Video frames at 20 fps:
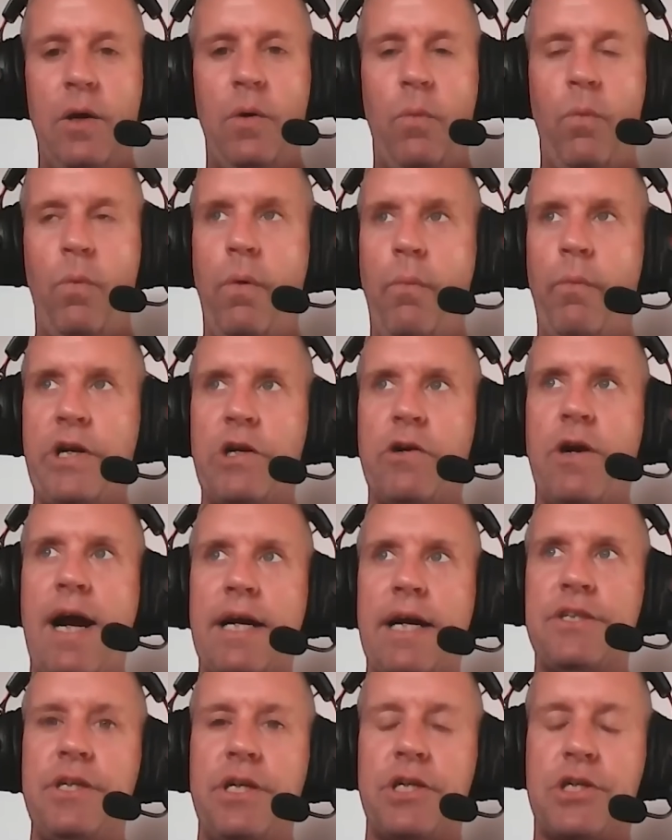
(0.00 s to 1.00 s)
when you're
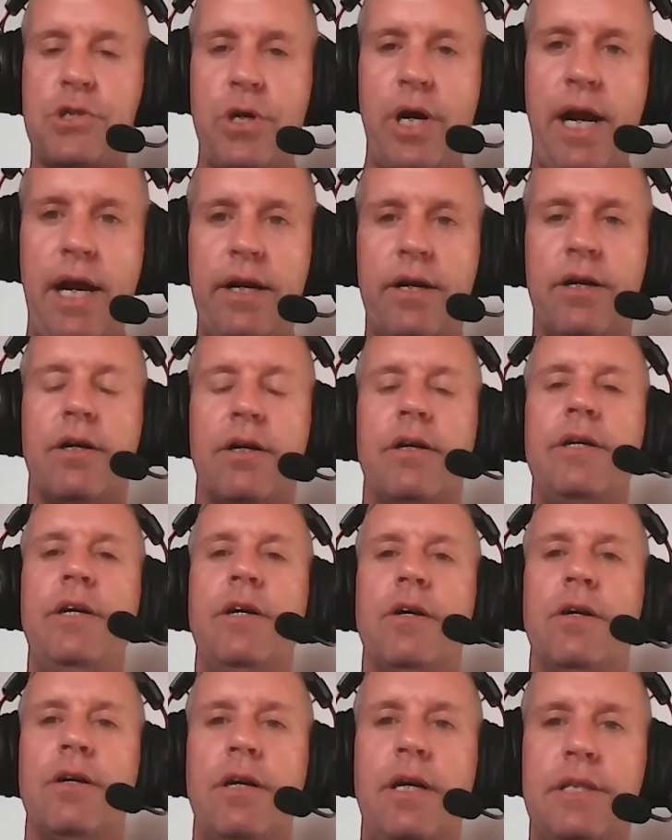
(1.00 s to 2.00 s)
actually a trader,
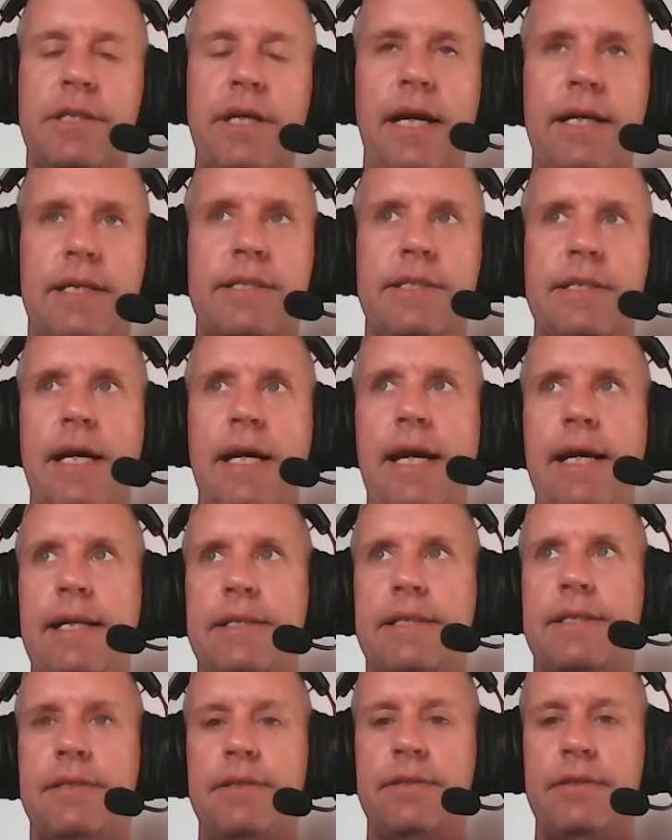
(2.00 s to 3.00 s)
you're it's it's
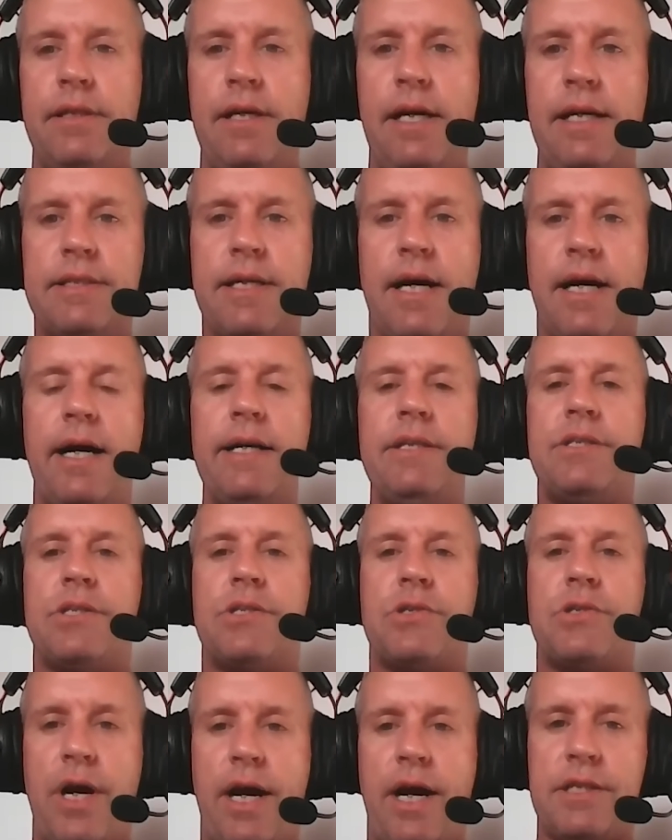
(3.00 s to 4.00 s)
it's it's high
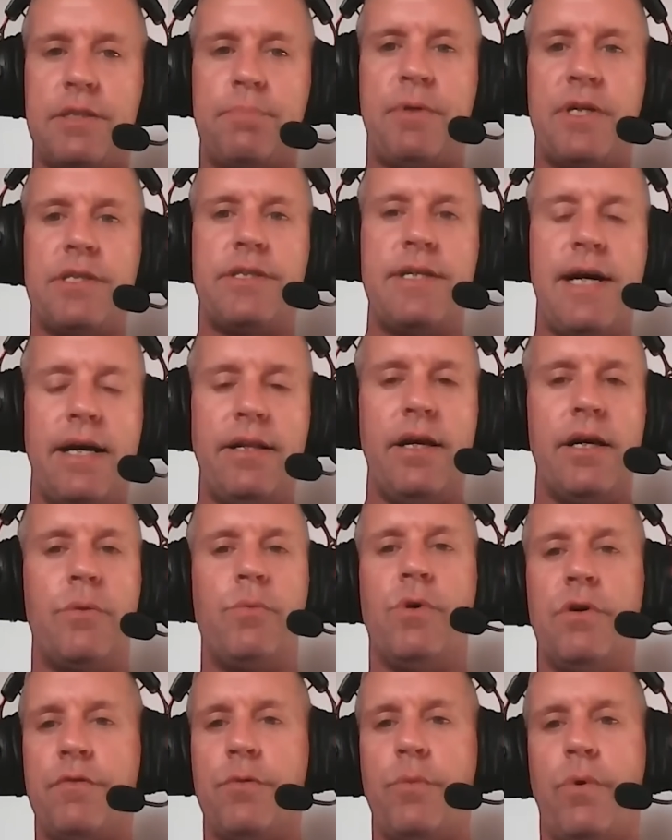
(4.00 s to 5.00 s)
stress, but it's not like
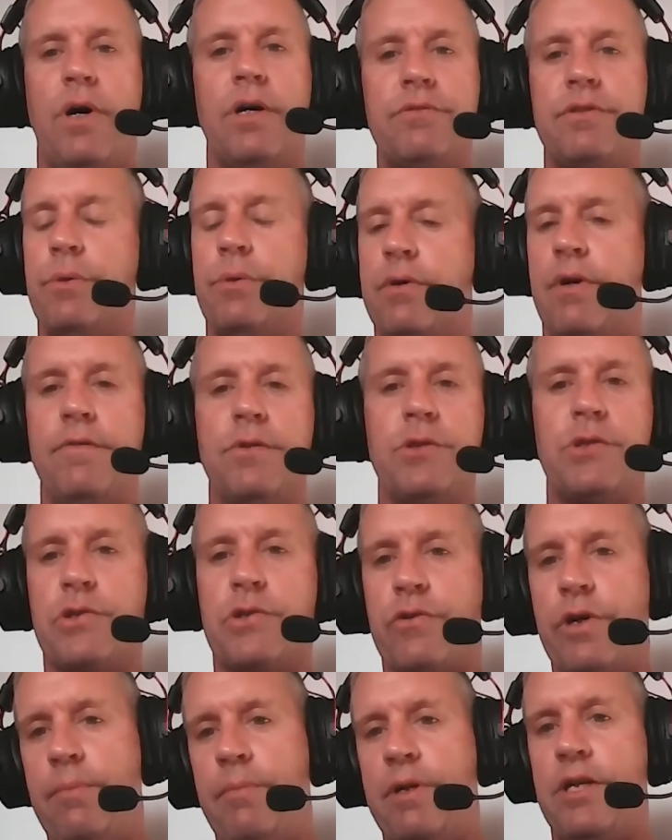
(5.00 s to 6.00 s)
Wolf of Wall Street where everyone's
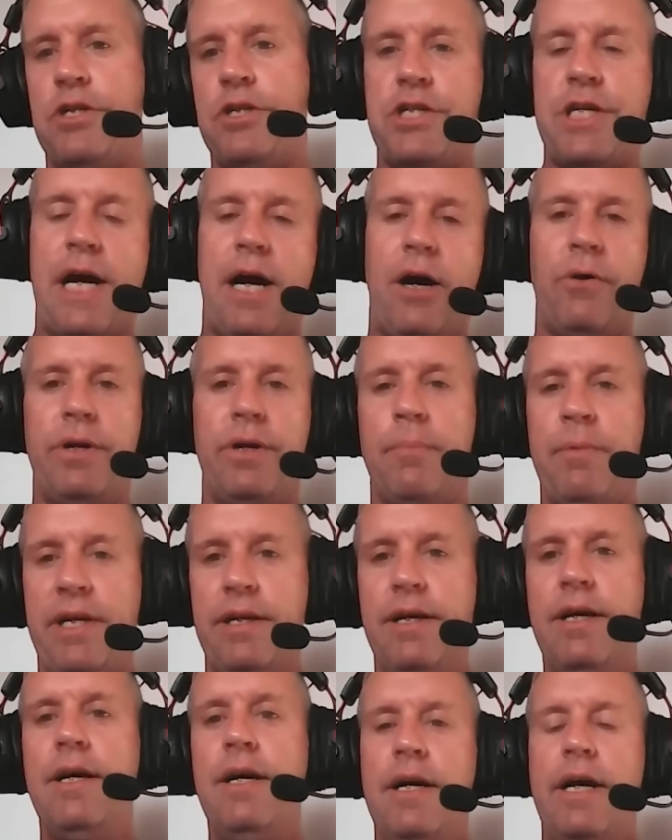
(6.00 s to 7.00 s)
screaming and shouting. I
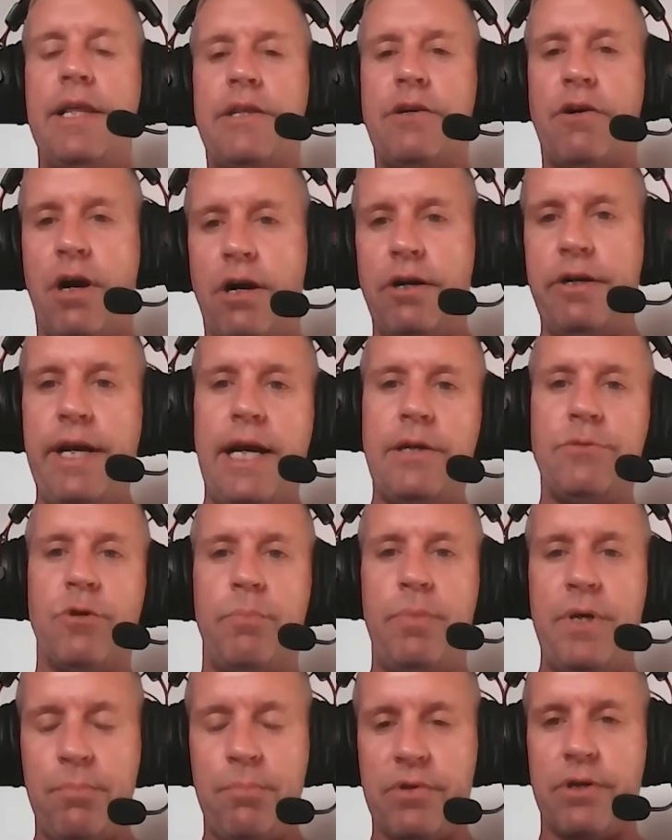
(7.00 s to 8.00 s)
mean, there are days where
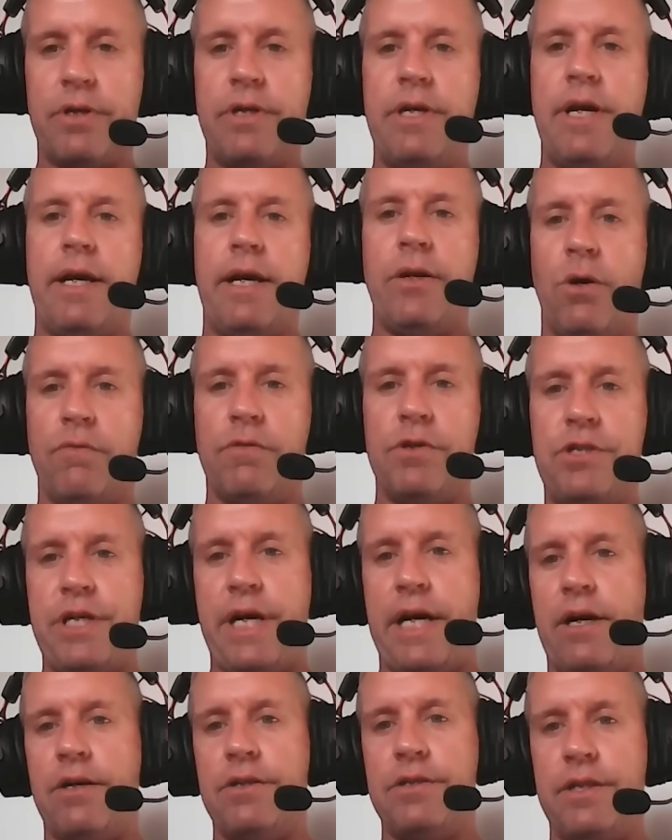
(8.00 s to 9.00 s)
people are kicking over
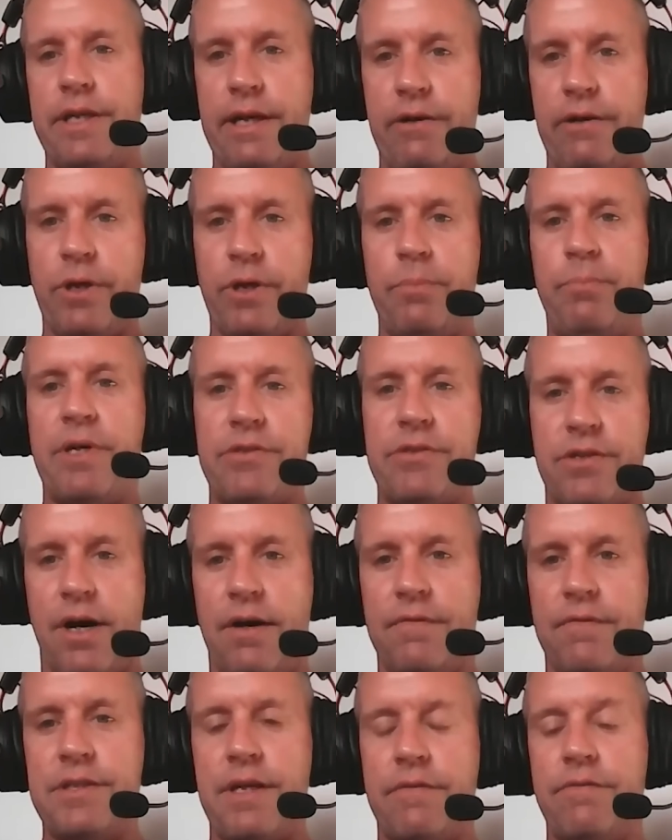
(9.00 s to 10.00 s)
chairs and getting really pissed
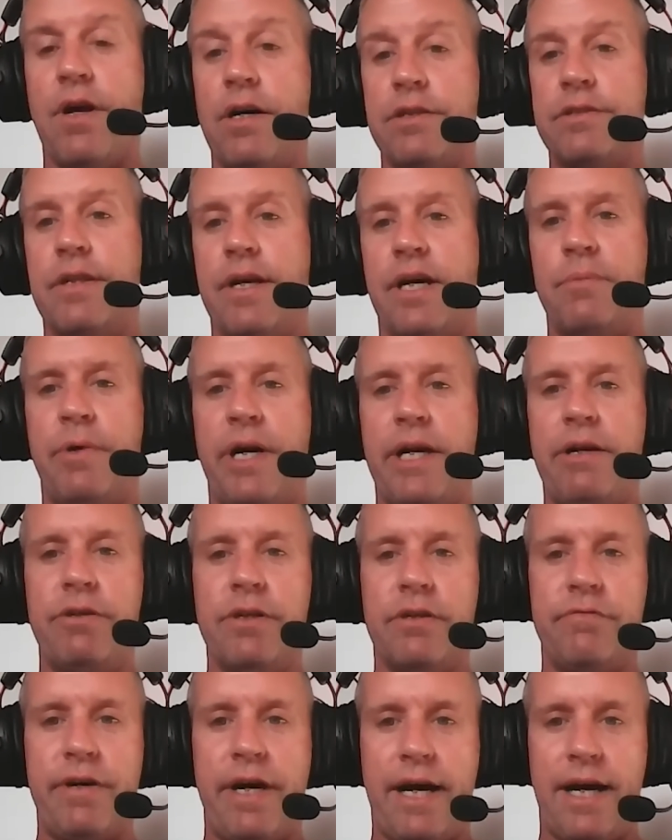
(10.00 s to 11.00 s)
off because they've lost a lot of money
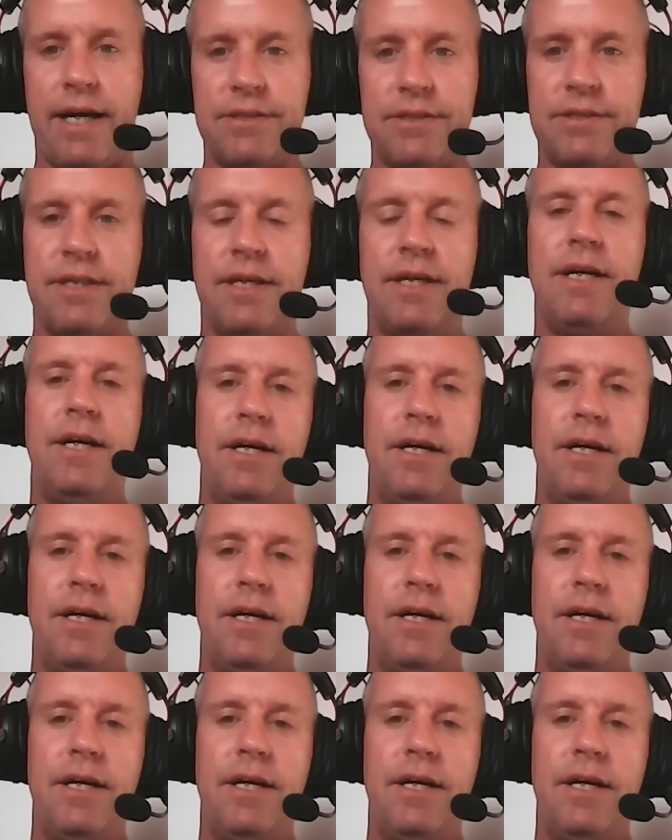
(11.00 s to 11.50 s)
real fast.